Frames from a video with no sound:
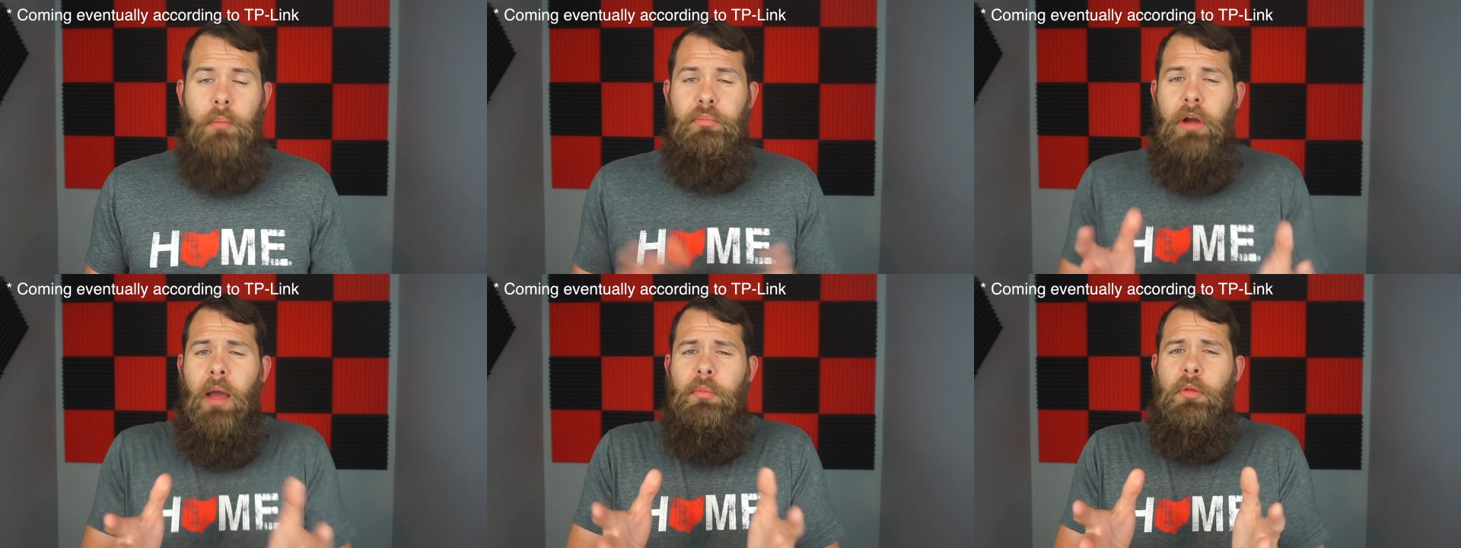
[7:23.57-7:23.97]

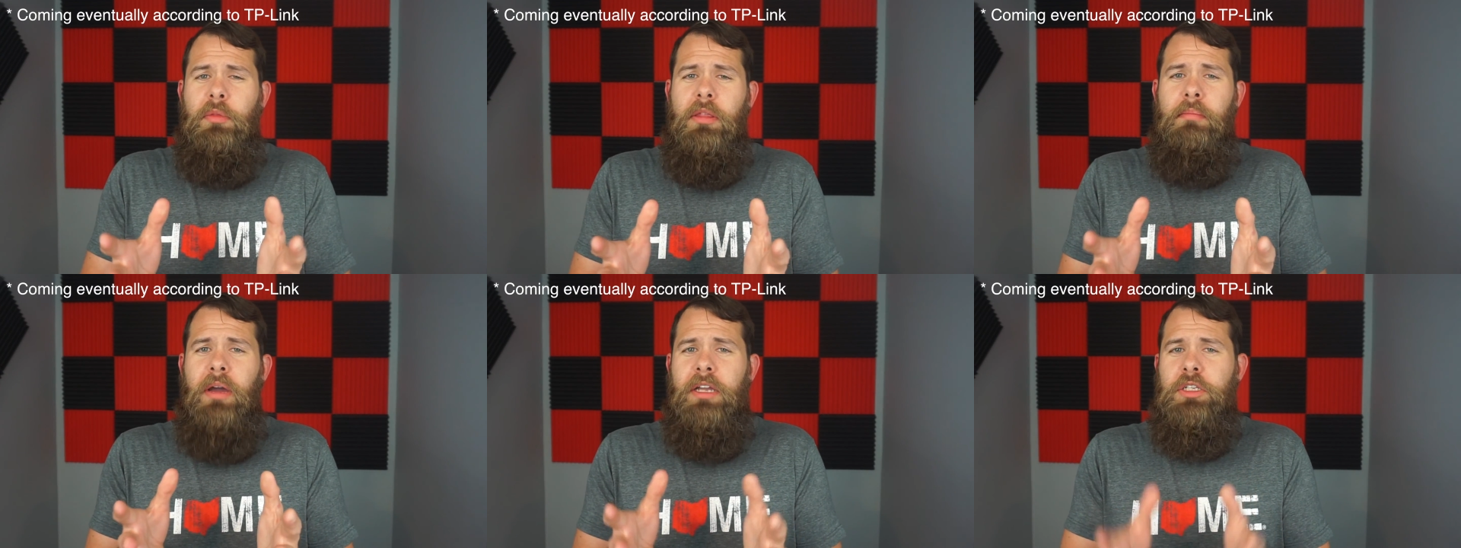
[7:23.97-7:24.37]

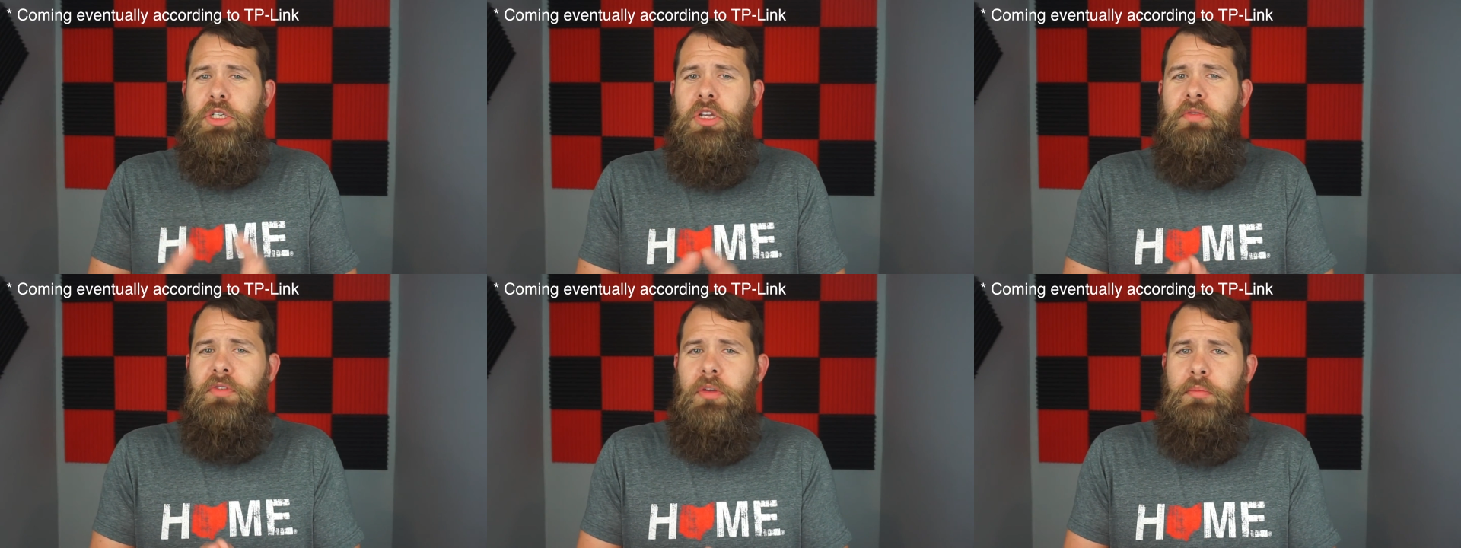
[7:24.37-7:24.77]
Probably my
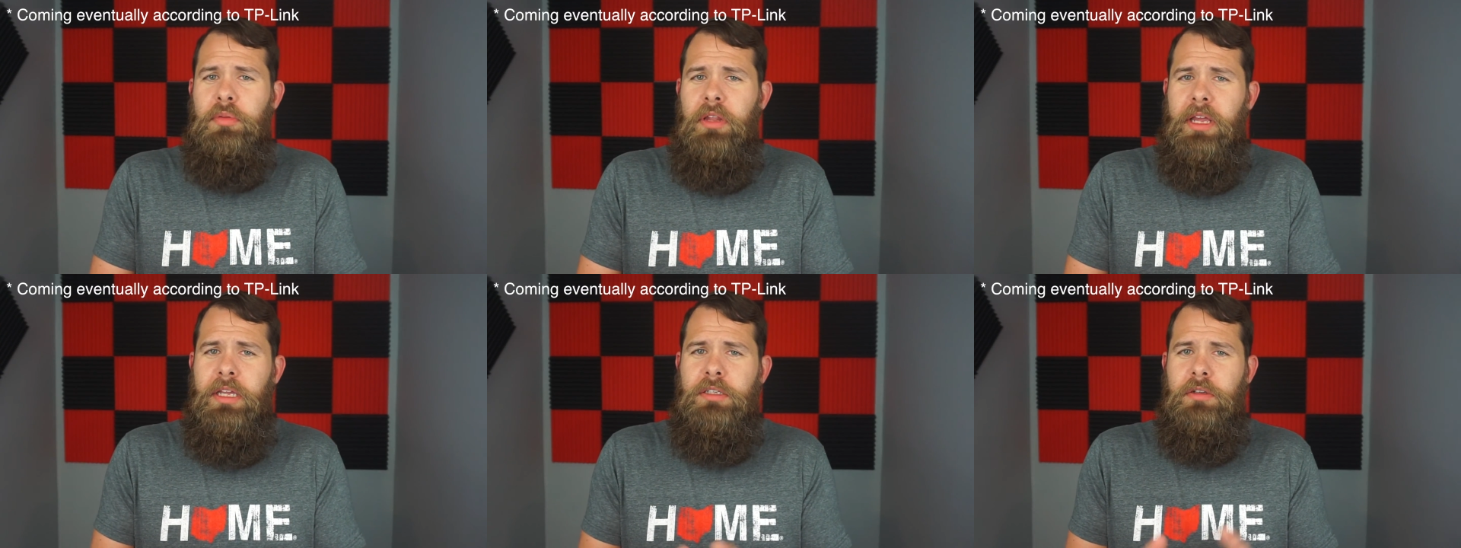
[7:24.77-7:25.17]
chief
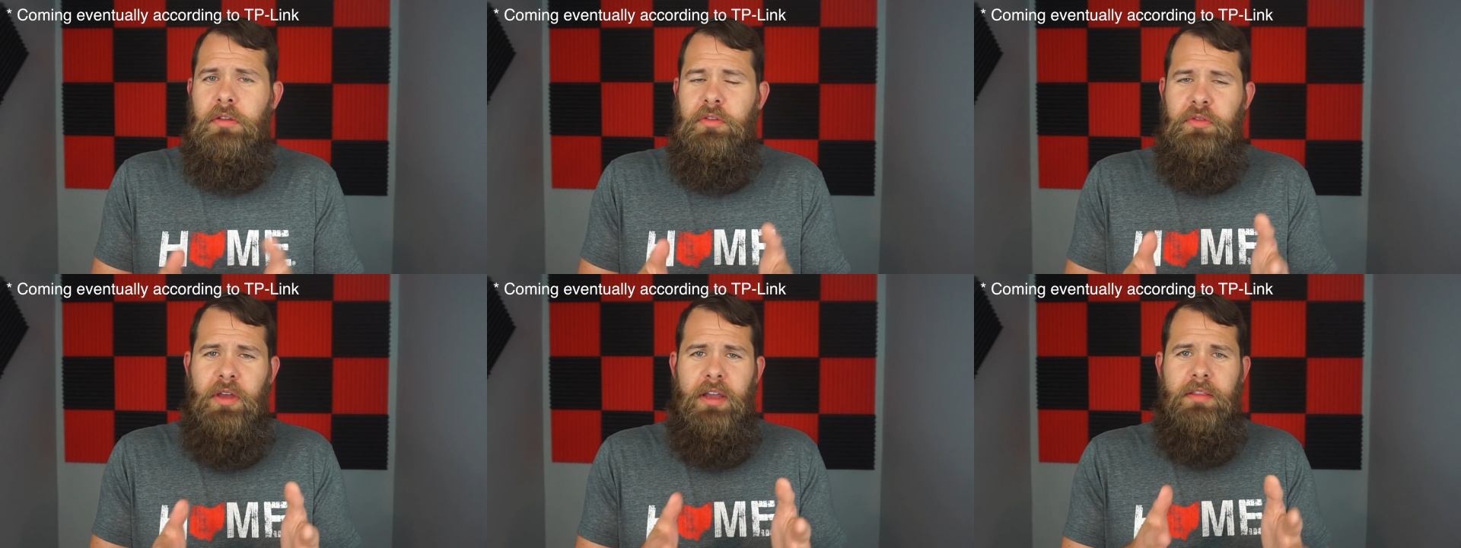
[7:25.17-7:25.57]
complaints are
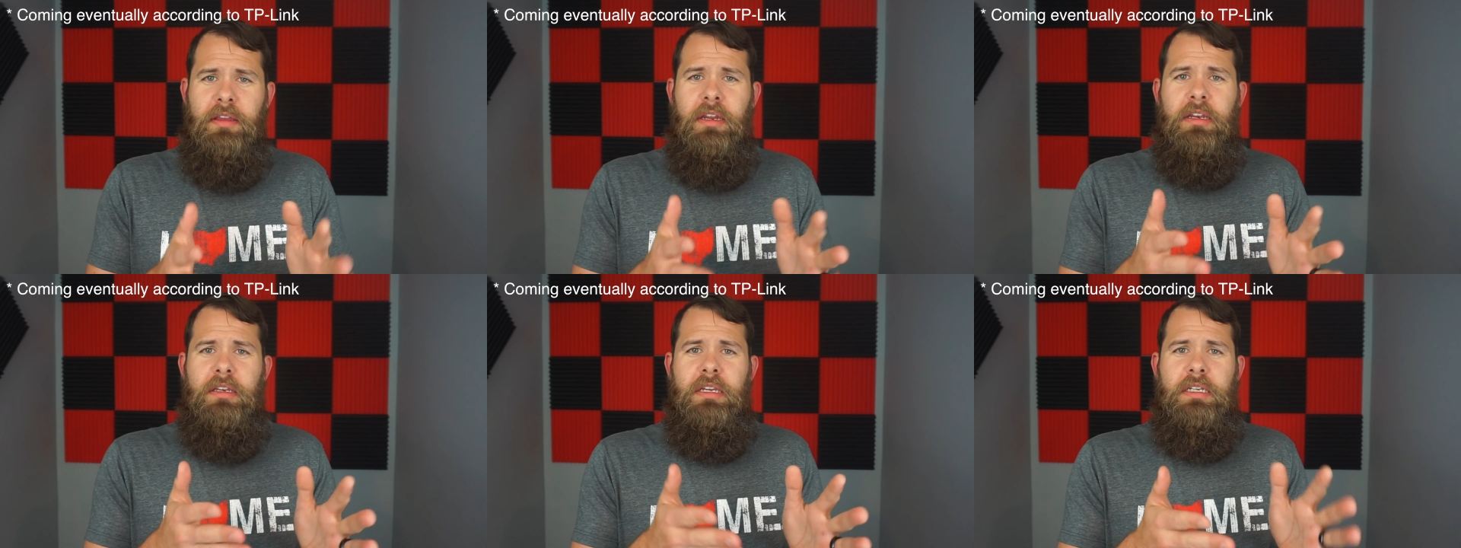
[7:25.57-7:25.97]
the fact
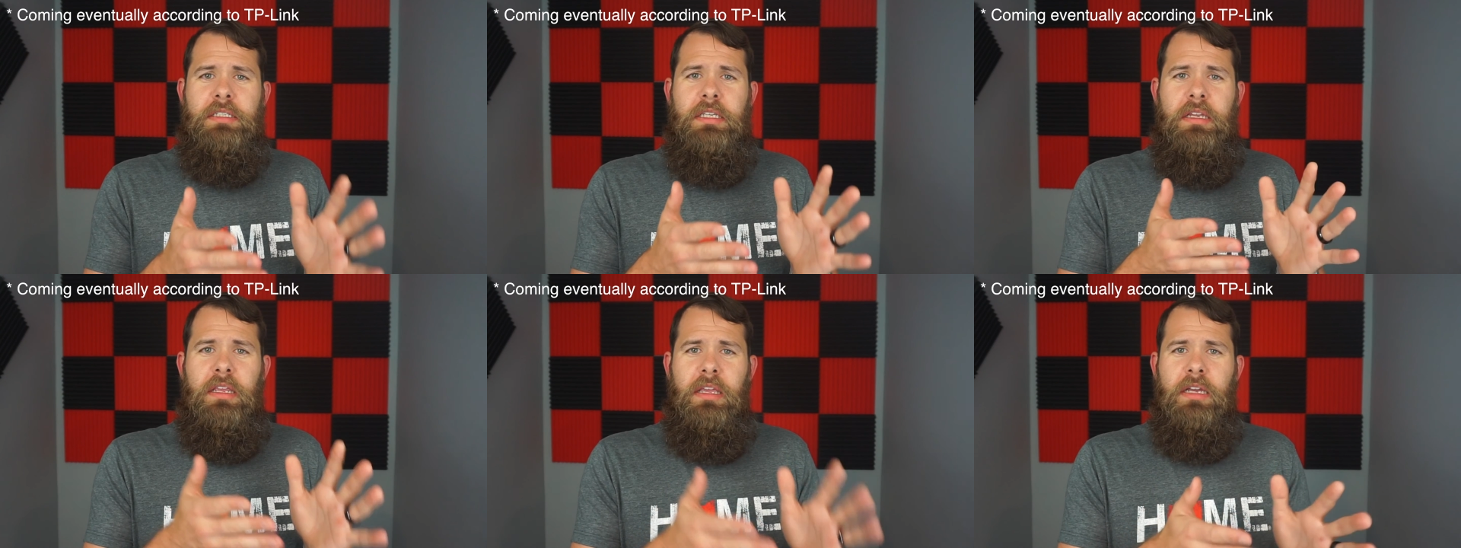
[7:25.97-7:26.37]
that it
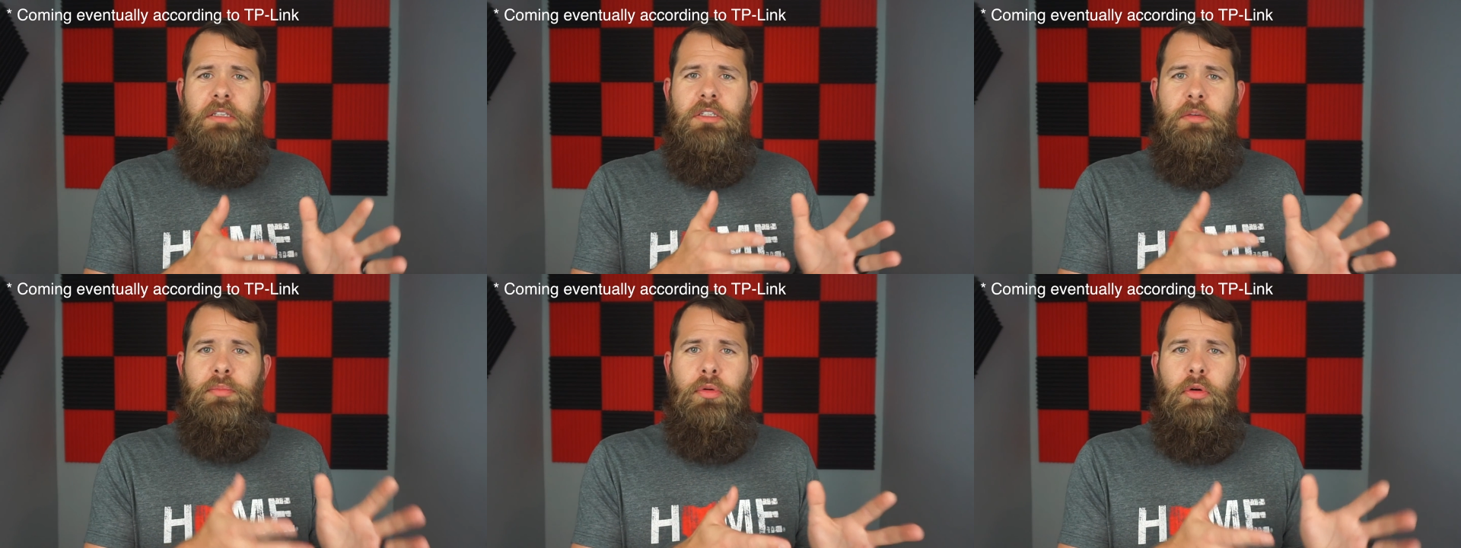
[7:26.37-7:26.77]
doesn't
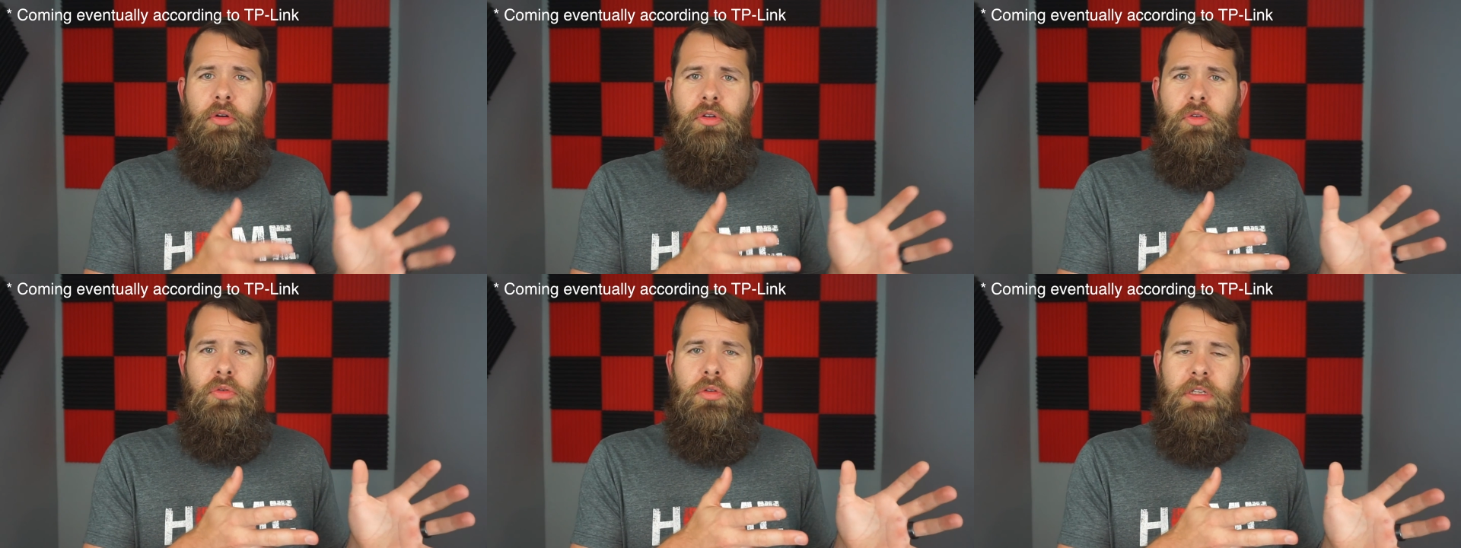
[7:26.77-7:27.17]
yet
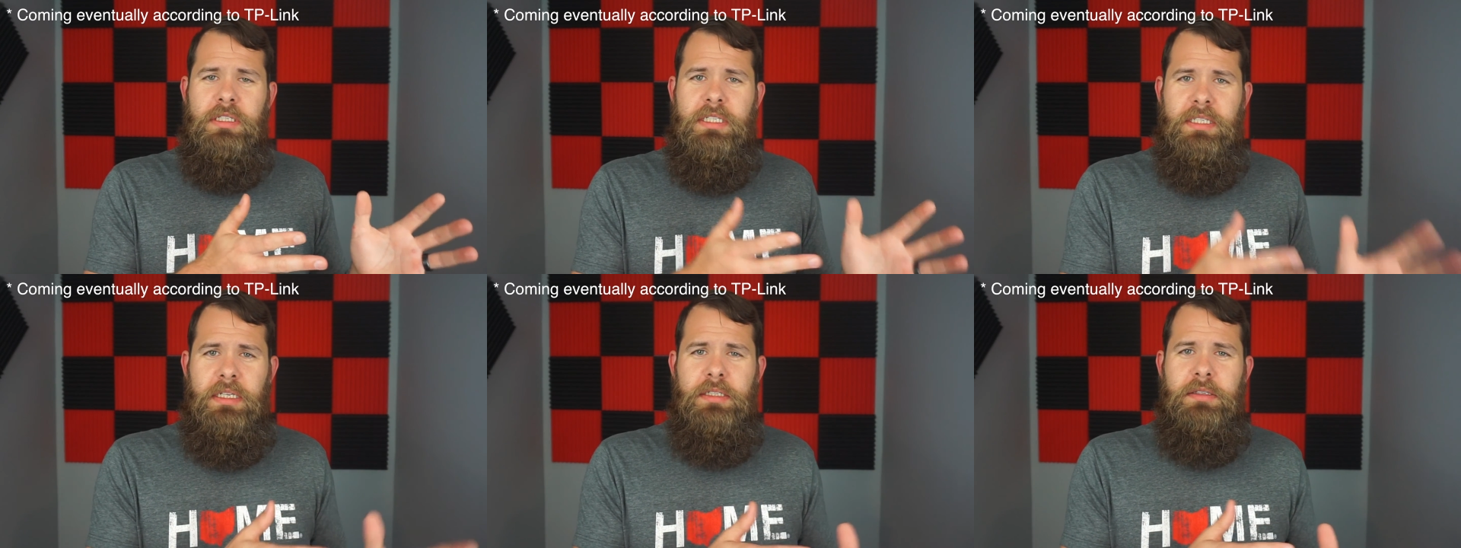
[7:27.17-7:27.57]
support Google
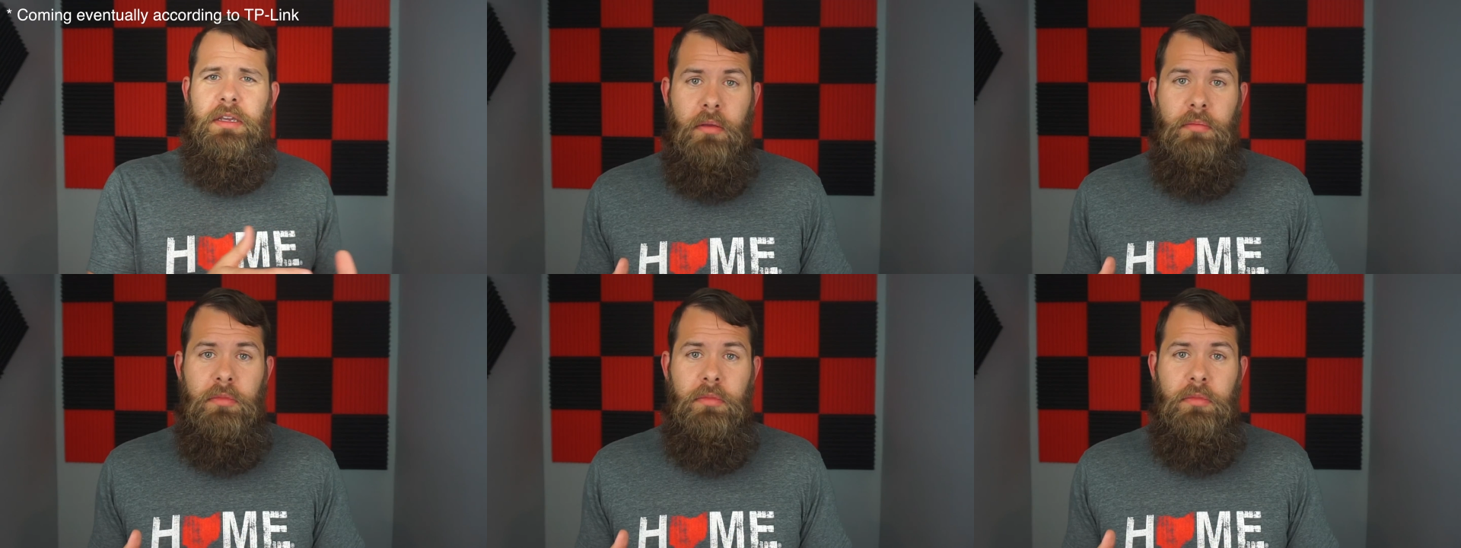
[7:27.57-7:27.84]
Assistant.